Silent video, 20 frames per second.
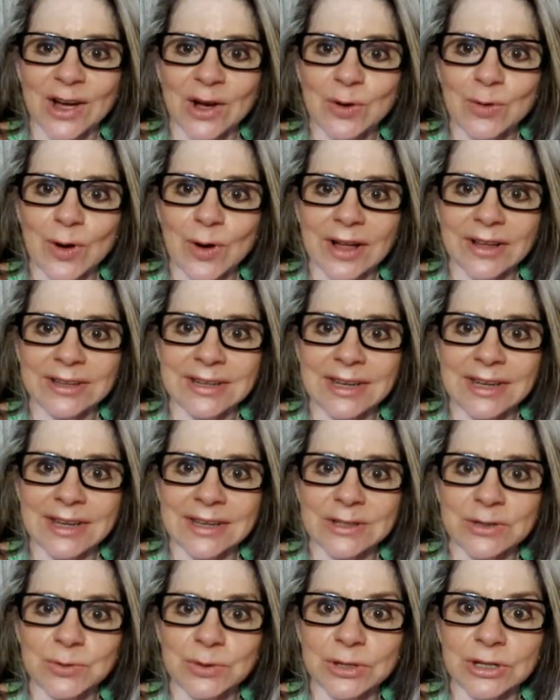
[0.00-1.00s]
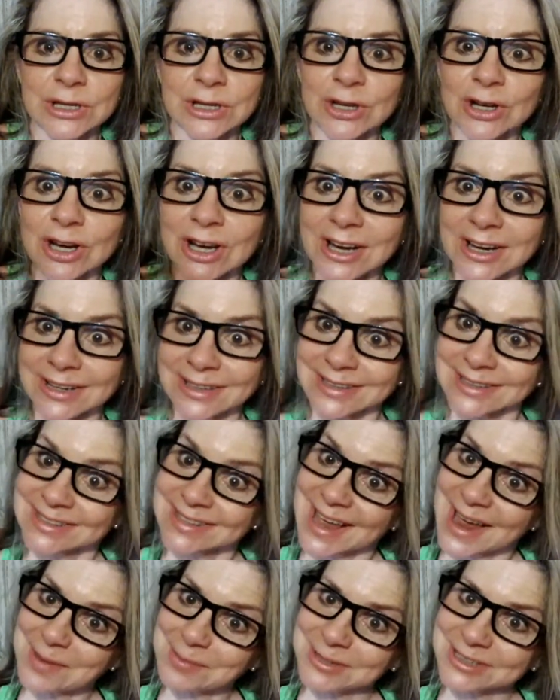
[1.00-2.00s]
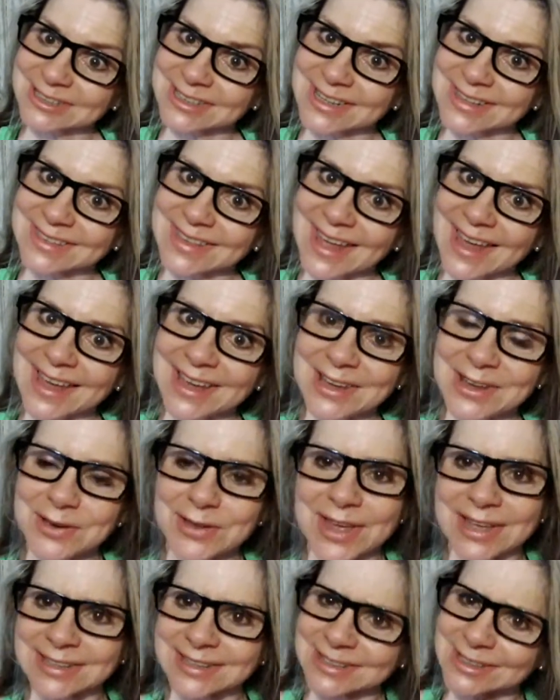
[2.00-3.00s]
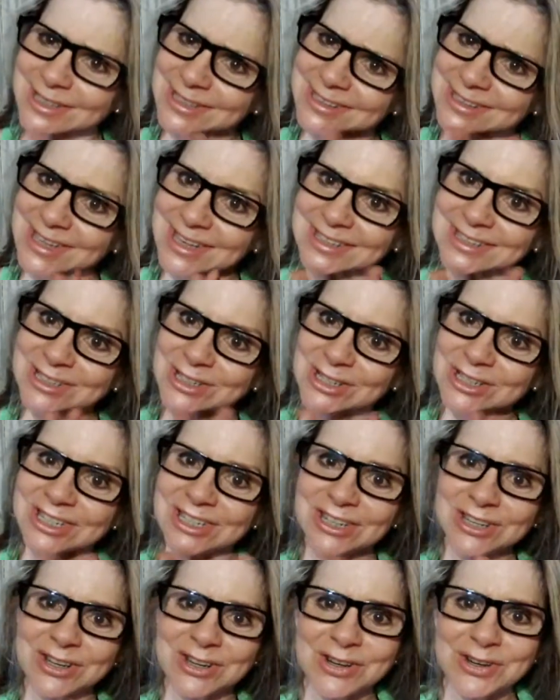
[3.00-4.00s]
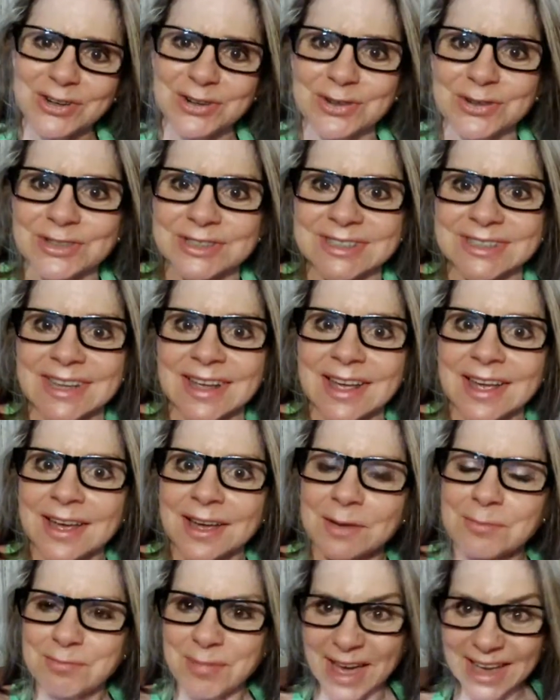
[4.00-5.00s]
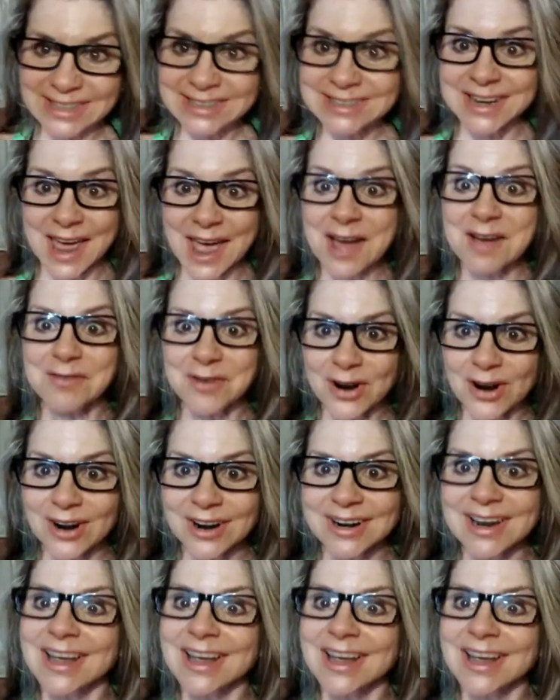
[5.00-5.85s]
Quality is really good. Samerson, thank you. That's such good news. Best ever?